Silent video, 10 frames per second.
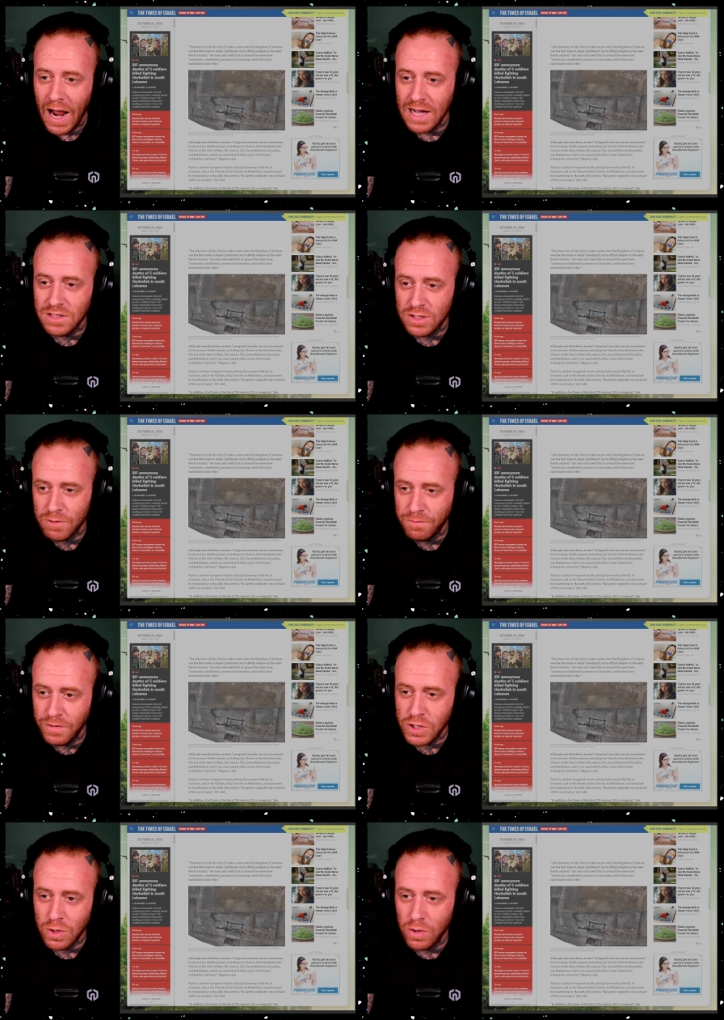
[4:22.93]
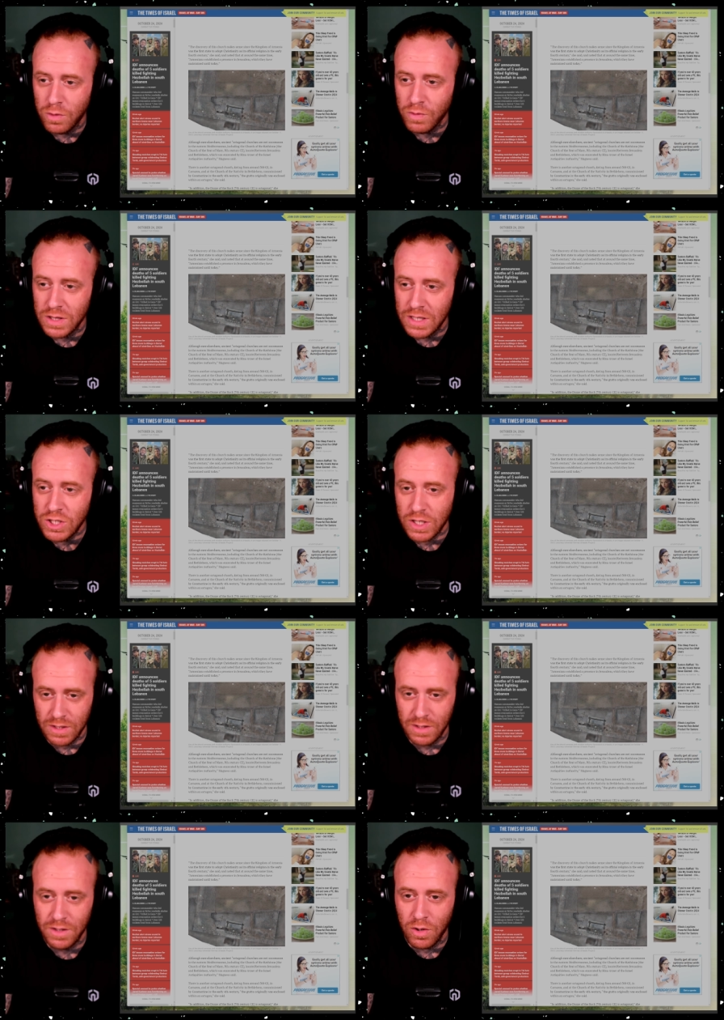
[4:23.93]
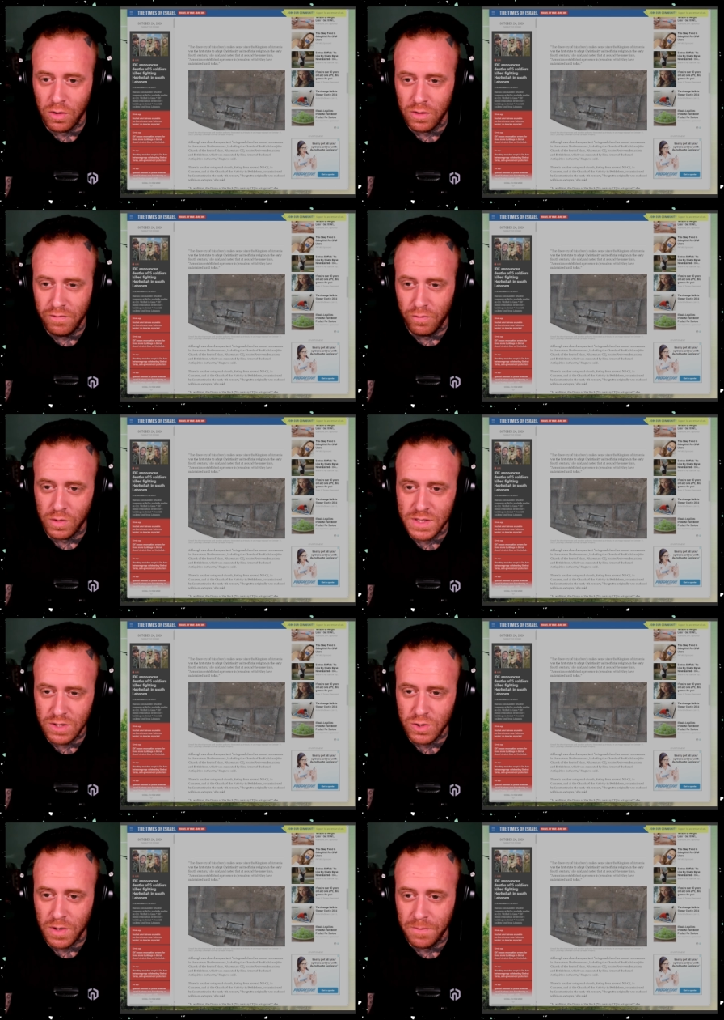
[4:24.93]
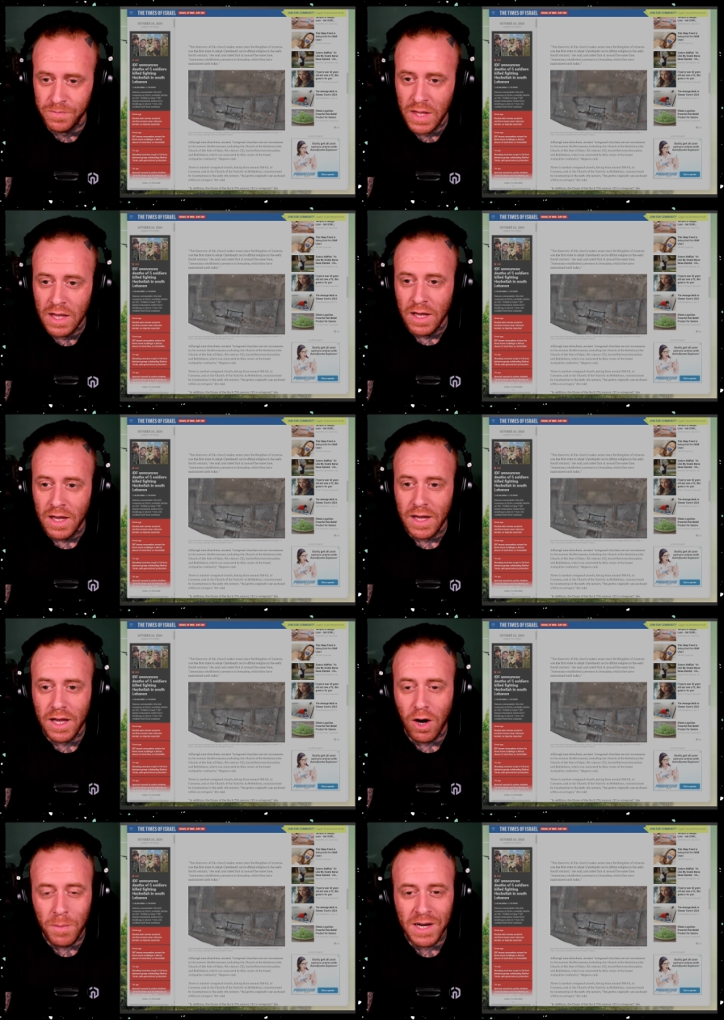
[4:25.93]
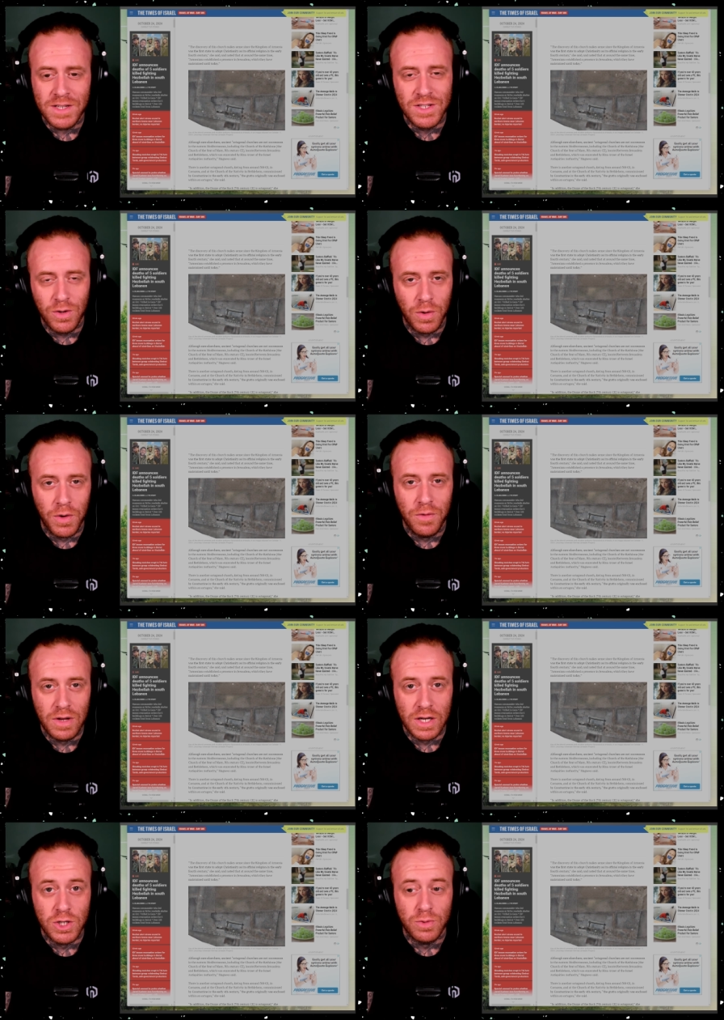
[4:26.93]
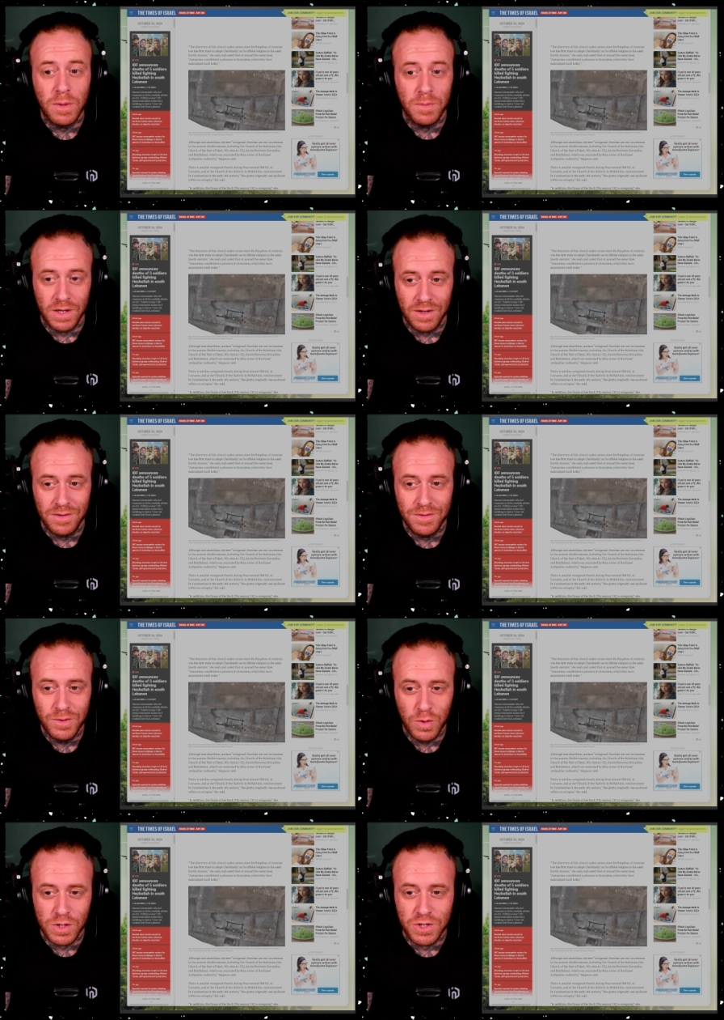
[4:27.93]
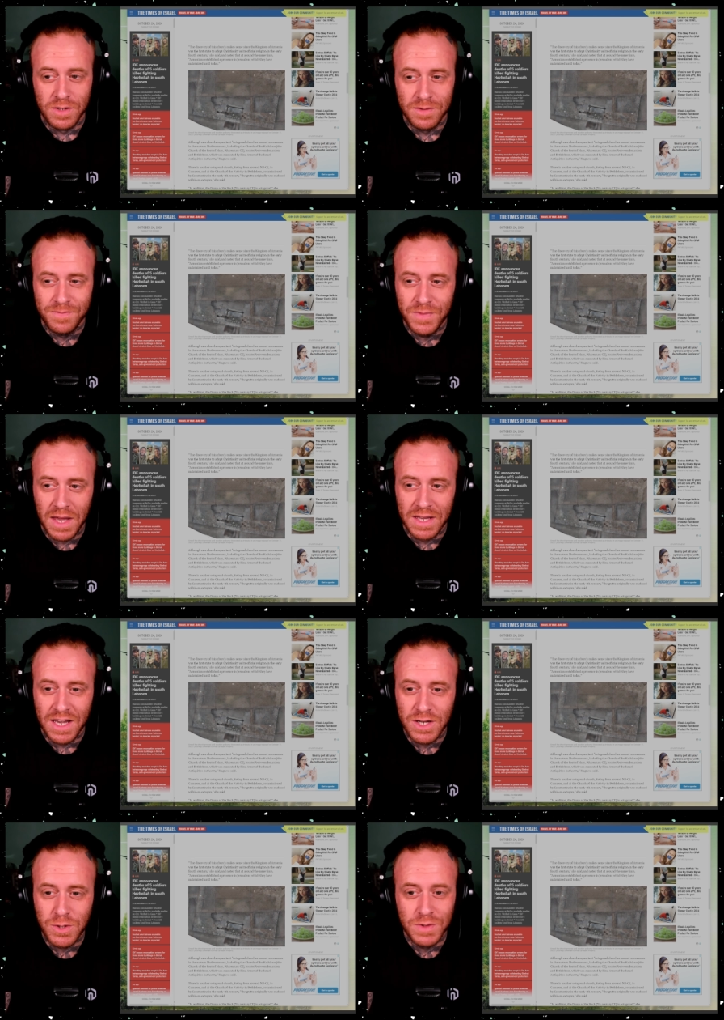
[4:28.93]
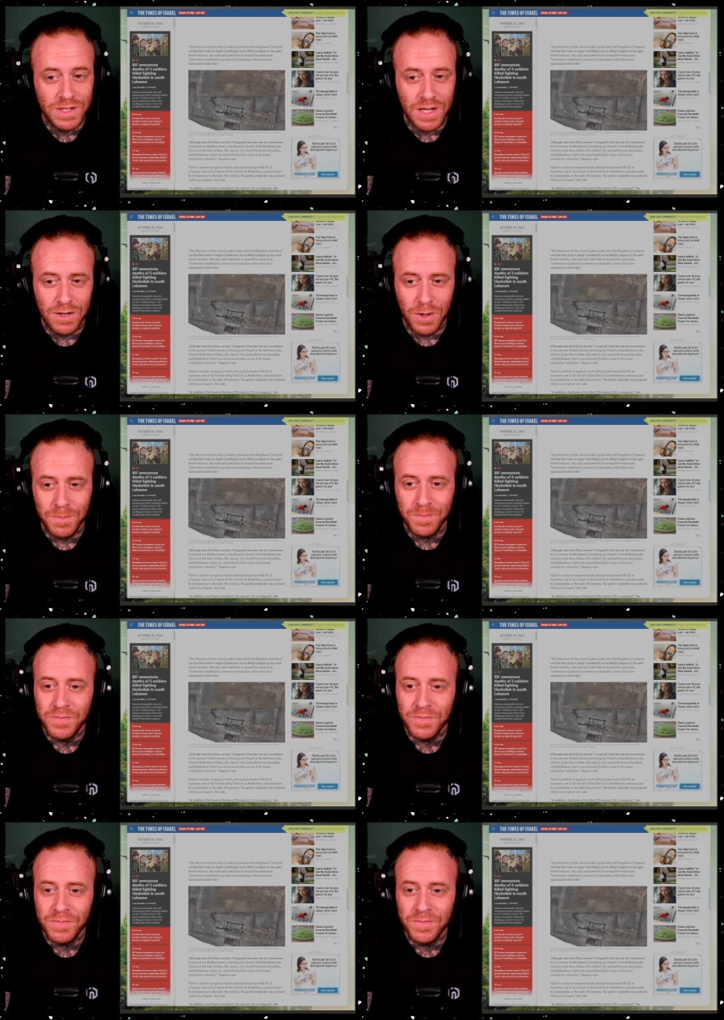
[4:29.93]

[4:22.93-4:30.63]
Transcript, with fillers: as its official religion in the early 4th century. Armenia is still extremely Christian, in case you did not know.